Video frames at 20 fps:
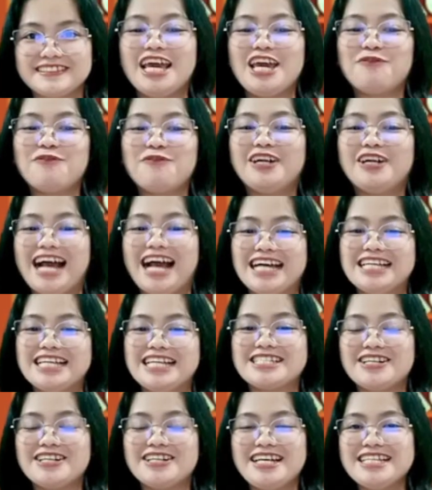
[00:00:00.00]
If your
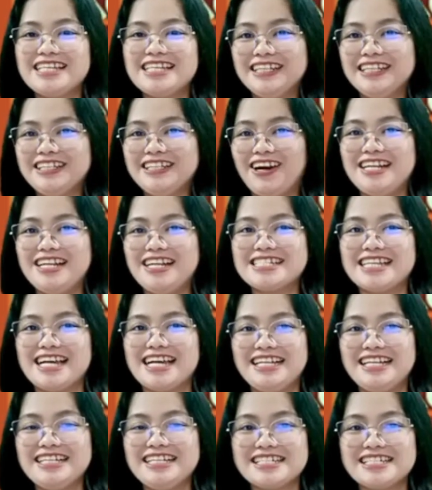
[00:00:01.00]
answer is
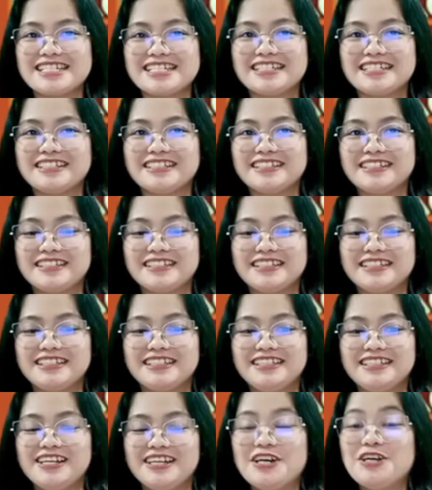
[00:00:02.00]

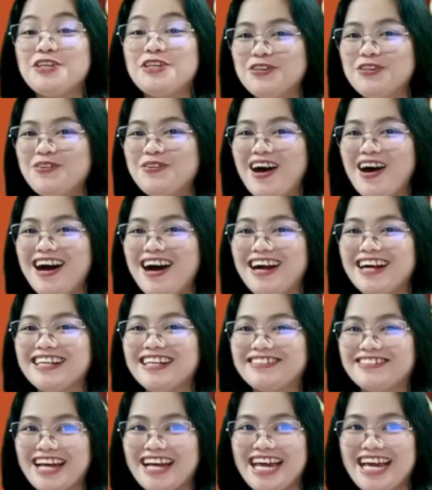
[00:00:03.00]
adolescence, you are
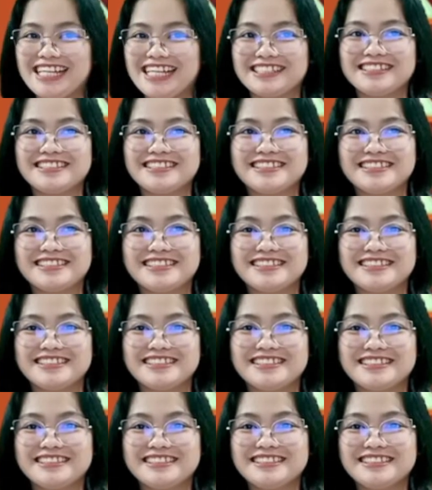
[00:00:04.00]
great.
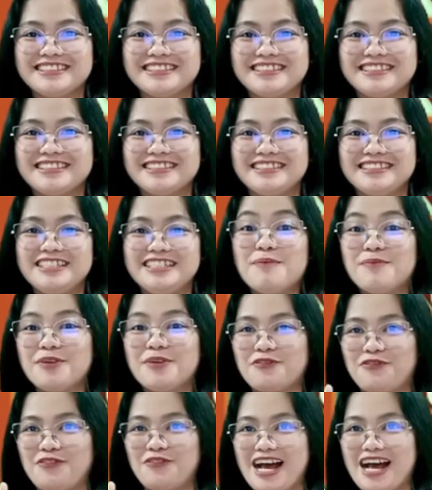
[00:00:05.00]

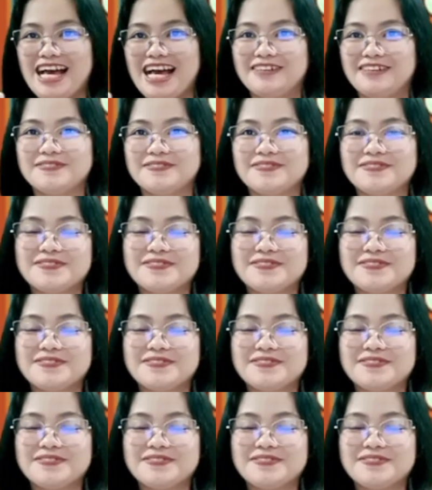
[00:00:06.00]
Number 5.